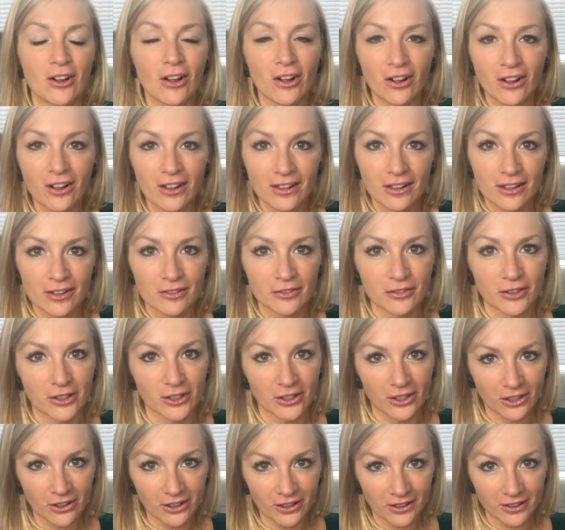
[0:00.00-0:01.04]
all of our
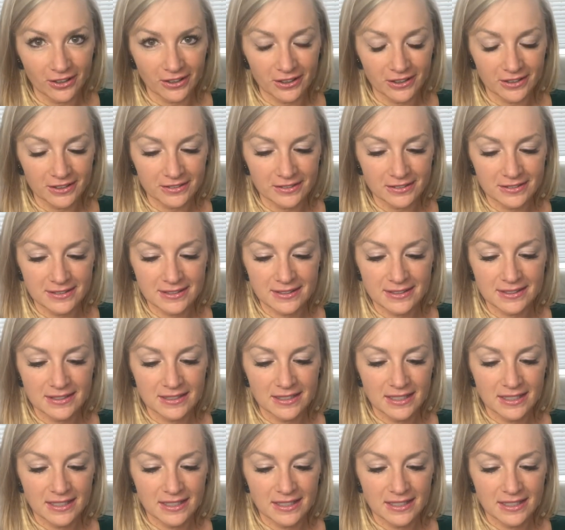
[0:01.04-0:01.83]
hearts,